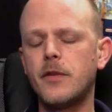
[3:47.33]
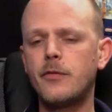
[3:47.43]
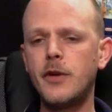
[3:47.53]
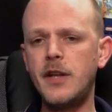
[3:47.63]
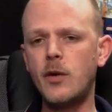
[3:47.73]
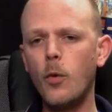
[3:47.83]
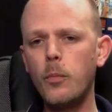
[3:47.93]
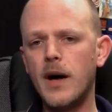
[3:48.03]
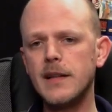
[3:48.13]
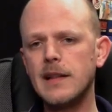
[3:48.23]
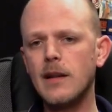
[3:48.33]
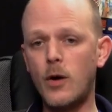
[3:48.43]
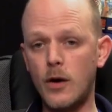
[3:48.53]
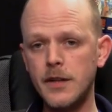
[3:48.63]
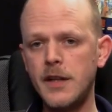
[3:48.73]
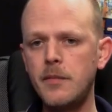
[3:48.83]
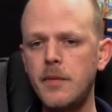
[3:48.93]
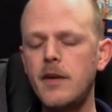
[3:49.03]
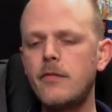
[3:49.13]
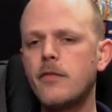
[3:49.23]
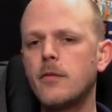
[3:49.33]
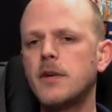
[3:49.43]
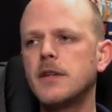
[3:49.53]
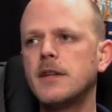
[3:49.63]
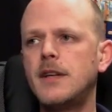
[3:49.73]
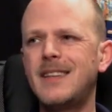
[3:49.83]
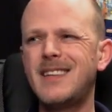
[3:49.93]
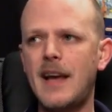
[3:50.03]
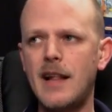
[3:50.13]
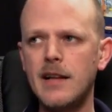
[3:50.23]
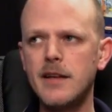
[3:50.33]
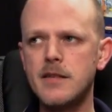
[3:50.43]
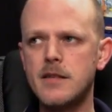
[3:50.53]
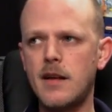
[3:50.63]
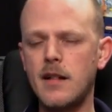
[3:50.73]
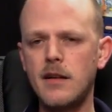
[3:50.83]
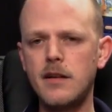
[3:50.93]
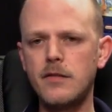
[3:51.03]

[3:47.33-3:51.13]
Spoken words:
3DO bundle on eBay from an Italian seller,